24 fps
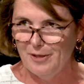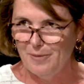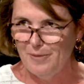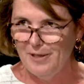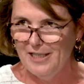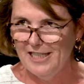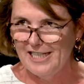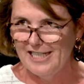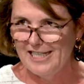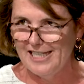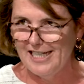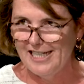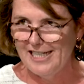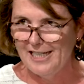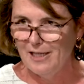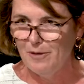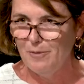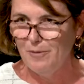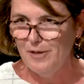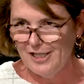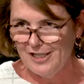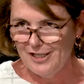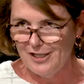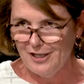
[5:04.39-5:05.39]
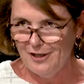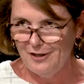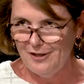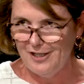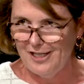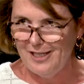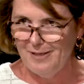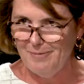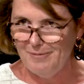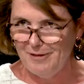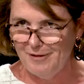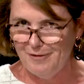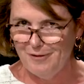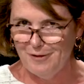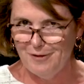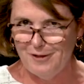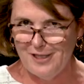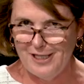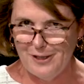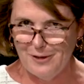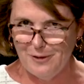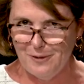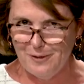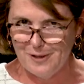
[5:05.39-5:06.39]
Wheeler Centre with Tony before
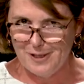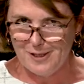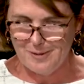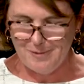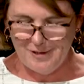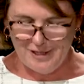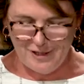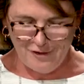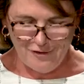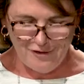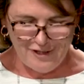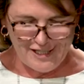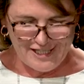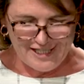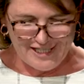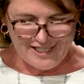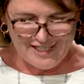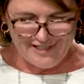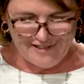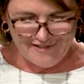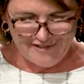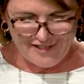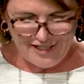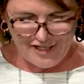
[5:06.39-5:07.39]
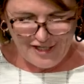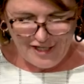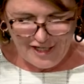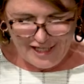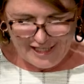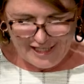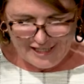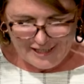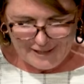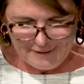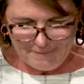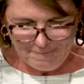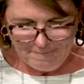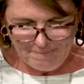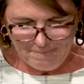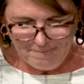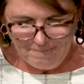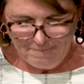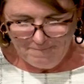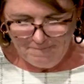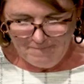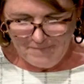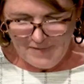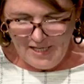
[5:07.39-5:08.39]
he talks with Chris tonight.
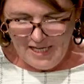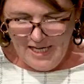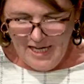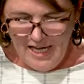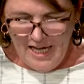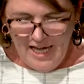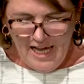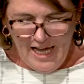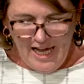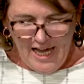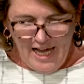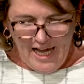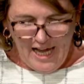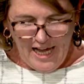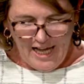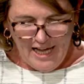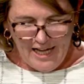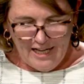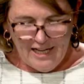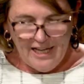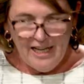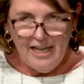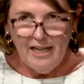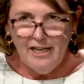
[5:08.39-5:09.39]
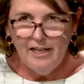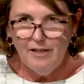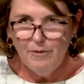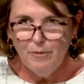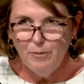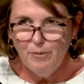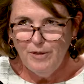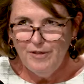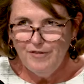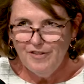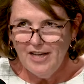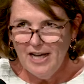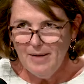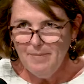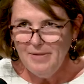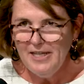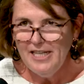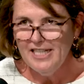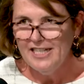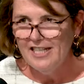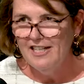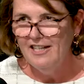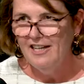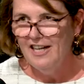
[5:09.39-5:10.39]
Uh, we've come
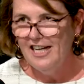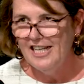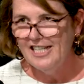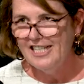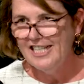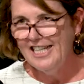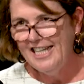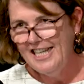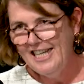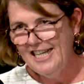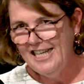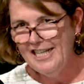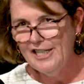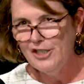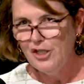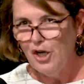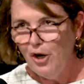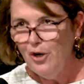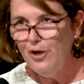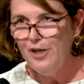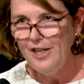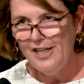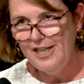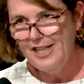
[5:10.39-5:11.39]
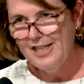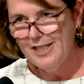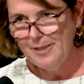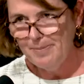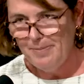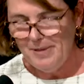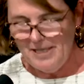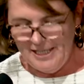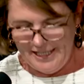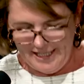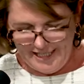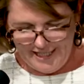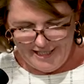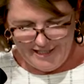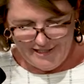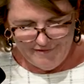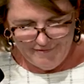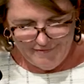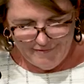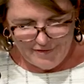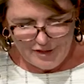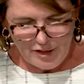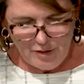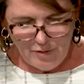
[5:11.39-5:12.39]
here tonight to hear Tony speak,
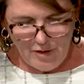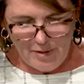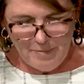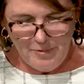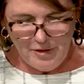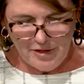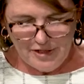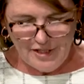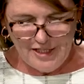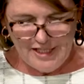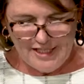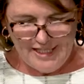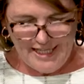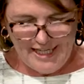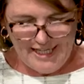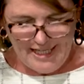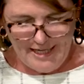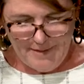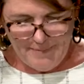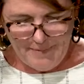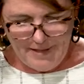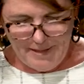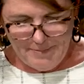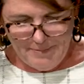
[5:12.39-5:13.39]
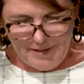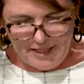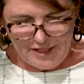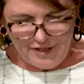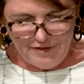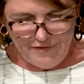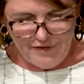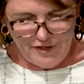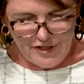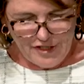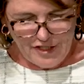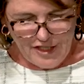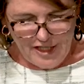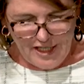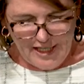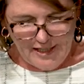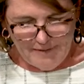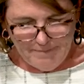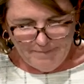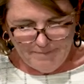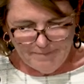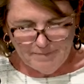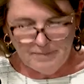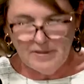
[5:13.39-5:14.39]
so I'm not going to take up much of your
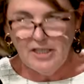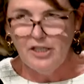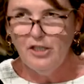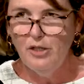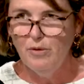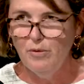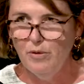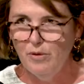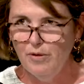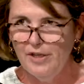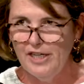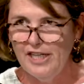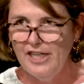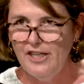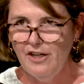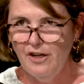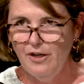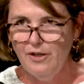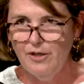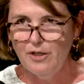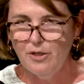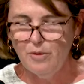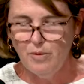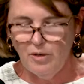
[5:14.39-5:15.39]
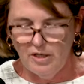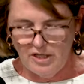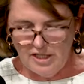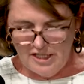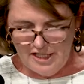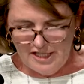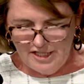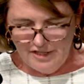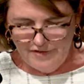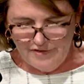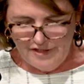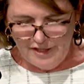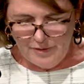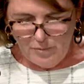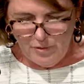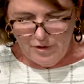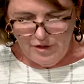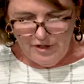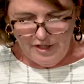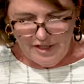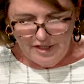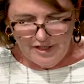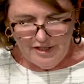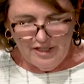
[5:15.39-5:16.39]
time. You already know the qualities of his
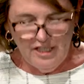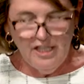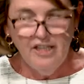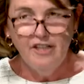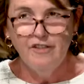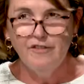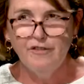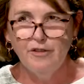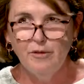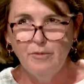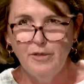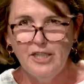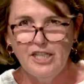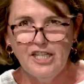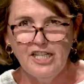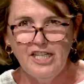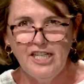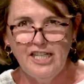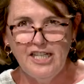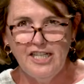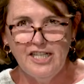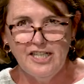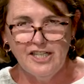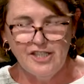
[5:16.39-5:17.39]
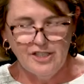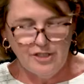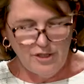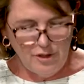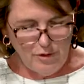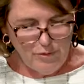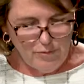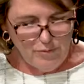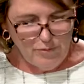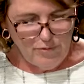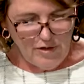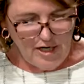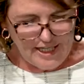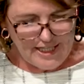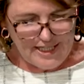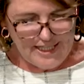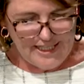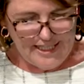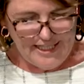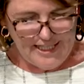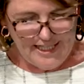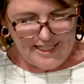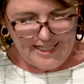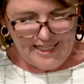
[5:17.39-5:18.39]
work, for which he is so
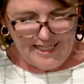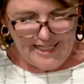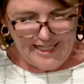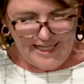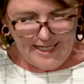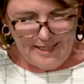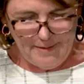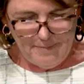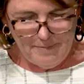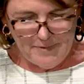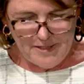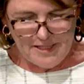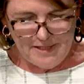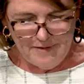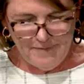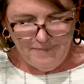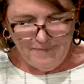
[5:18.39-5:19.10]
rightly acclaimed.